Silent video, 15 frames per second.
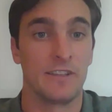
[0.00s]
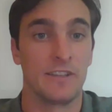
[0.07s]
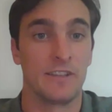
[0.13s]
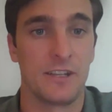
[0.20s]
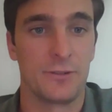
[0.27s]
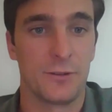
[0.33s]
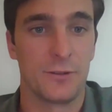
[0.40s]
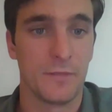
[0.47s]

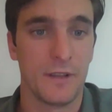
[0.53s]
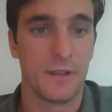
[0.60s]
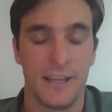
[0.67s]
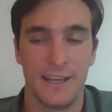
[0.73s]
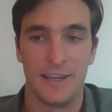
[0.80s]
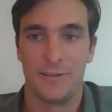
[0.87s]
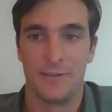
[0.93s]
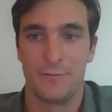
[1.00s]
Andrew.
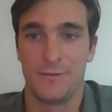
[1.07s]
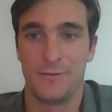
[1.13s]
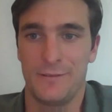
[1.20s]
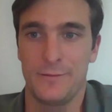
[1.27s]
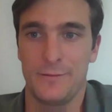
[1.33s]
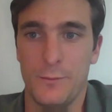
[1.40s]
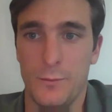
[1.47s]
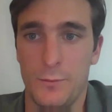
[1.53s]

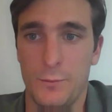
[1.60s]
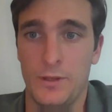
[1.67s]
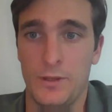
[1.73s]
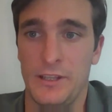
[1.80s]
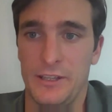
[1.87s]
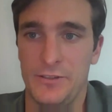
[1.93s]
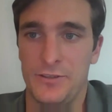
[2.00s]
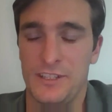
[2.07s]

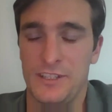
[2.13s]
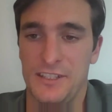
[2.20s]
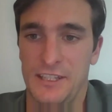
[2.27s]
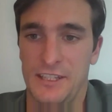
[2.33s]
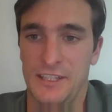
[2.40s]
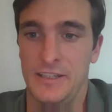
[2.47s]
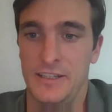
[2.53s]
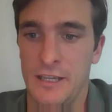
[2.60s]
Really
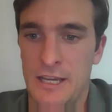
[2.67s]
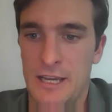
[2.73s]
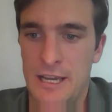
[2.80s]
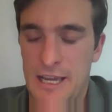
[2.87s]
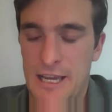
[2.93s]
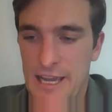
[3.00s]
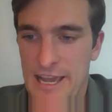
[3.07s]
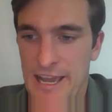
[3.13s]
interesting. And
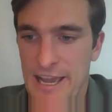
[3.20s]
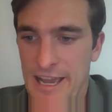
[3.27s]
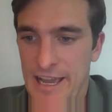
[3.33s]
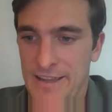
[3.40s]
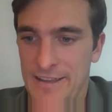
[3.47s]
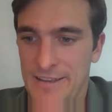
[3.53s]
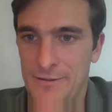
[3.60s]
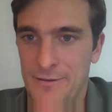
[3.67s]

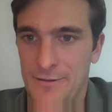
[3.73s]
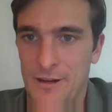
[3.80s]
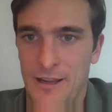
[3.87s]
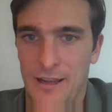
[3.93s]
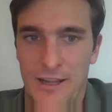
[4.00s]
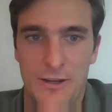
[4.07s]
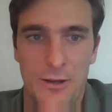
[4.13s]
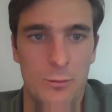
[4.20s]

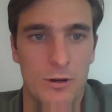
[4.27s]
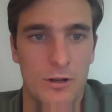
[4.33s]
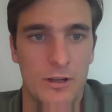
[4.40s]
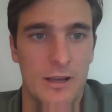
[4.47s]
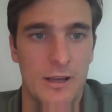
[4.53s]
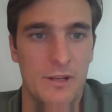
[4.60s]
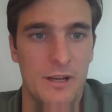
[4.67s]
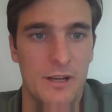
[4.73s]
I know we're
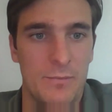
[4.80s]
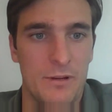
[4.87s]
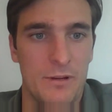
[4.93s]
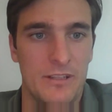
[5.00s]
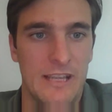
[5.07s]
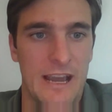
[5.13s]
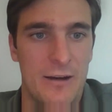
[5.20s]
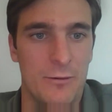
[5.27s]
coming up
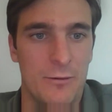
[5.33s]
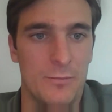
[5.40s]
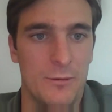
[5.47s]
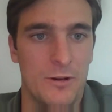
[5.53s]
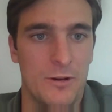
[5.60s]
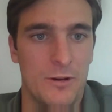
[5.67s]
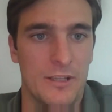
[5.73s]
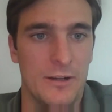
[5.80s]
on the hour
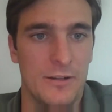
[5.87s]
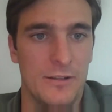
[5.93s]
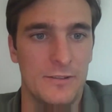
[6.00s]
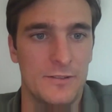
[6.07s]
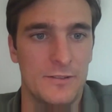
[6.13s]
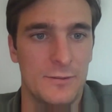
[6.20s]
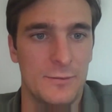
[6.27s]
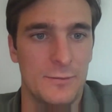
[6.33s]
mark here,
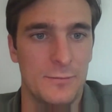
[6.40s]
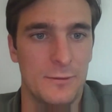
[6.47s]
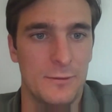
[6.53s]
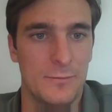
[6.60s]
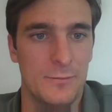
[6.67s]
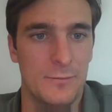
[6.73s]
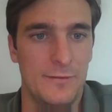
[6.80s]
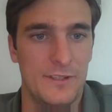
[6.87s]
and so
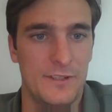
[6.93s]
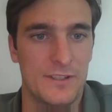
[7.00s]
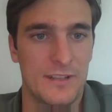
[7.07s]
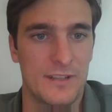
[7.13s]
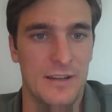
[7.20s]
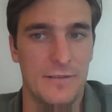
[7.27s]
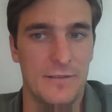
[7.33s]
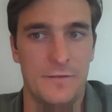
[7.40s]
we've
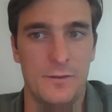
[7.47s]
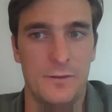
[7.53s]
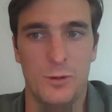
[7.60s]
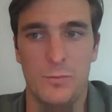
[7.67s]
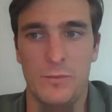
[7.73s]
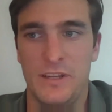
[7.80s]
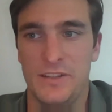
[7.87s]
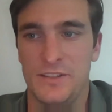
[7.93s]
just got a few
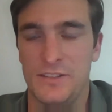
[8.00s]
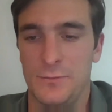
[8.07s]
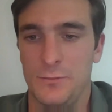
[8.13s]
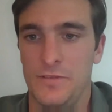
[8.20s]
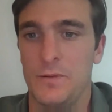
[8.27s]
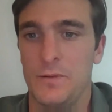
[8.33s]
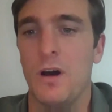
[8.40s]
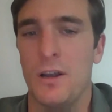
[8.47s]
more minutes, and
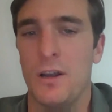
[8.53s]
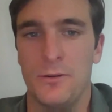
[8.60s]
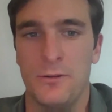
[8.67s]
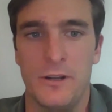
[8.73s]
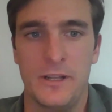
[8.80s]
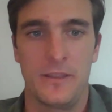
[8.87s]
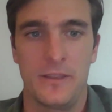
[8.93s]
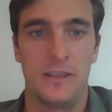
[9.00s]
we've been
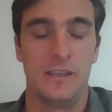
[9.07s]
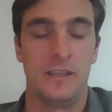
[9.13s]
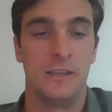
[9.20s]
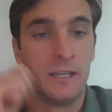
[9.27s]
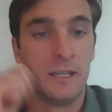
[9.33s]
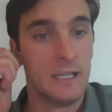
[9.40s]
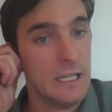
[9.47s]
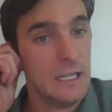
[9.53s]
monitoring
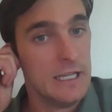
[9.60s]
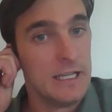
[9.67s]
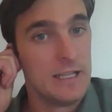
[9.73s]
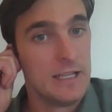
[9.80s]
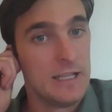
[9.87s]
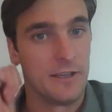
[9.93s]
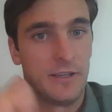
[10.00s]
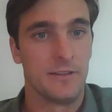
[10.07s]

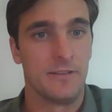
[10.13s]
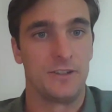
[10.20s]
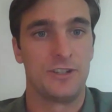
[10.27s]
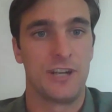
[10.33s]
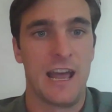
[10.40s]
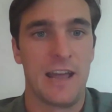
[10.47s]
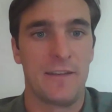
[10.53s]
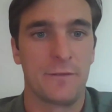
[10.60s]
the
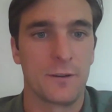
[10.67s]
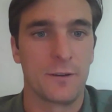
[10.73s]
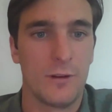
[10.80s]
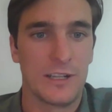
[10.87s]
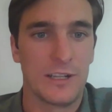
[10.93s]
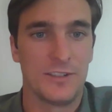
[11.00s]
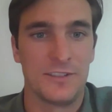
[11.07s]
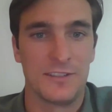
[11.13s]
chat for
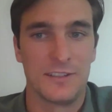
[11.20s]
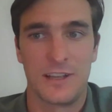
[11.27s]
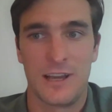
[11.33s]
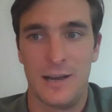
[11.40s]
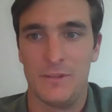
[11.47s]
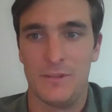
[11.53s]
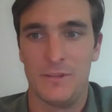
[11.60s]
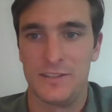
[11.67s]
questions and
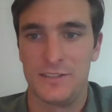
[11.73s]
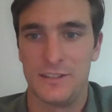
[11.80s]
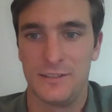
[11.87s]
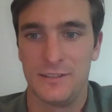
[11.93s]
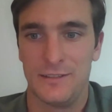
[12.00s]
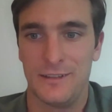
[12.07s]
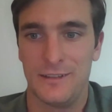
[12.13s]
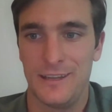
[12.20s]
comments,
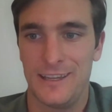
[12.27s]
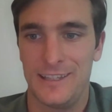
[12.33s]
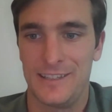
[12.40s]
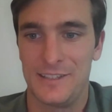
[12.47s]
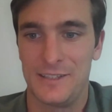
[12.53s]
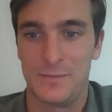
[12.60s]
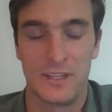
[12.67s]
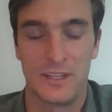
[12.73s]
and it
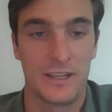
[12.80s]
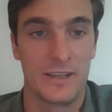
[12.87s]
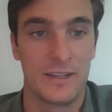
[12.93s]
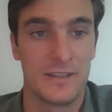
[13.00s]
seems like